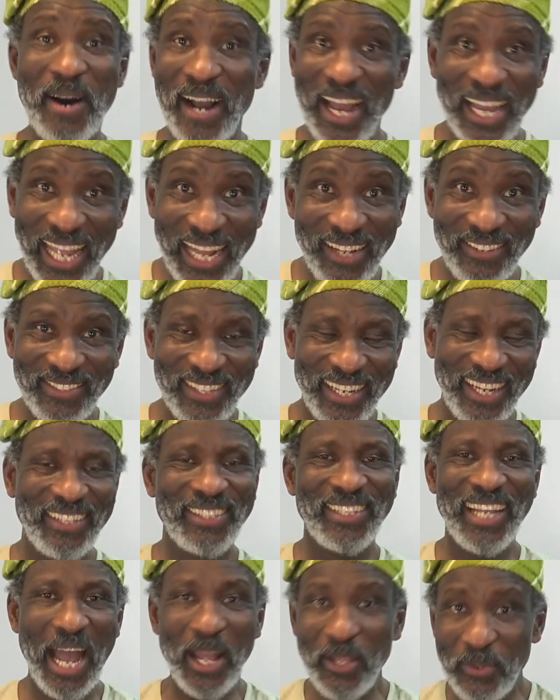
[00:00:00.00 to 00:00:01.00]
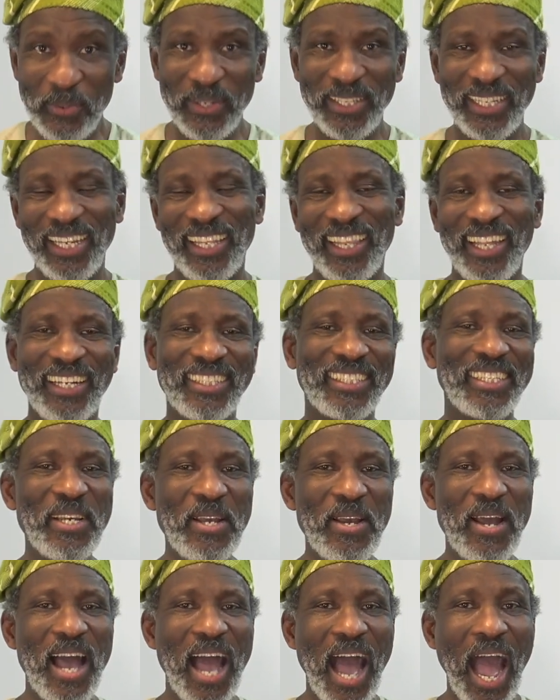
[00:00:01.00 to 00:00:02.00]
Accountant. How do we say that?
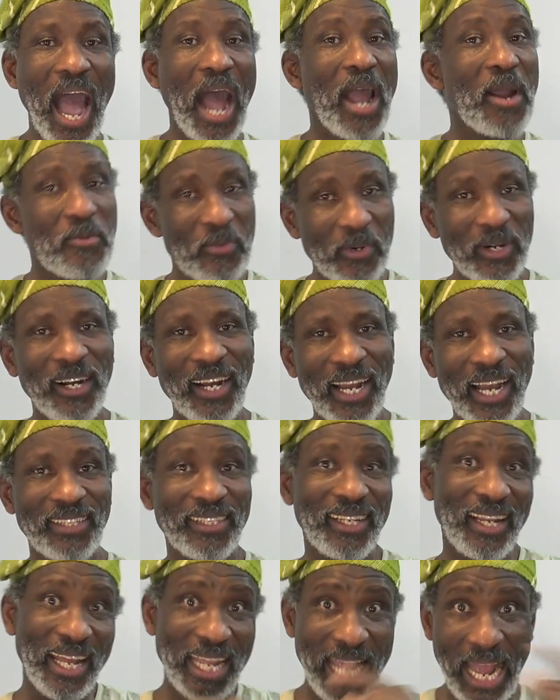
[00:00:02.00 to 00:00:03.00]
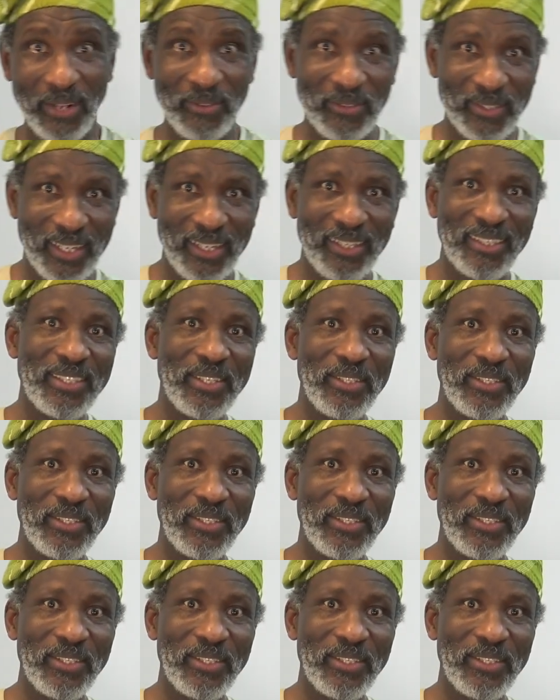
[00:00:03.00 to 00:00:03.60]
I work as an accountant.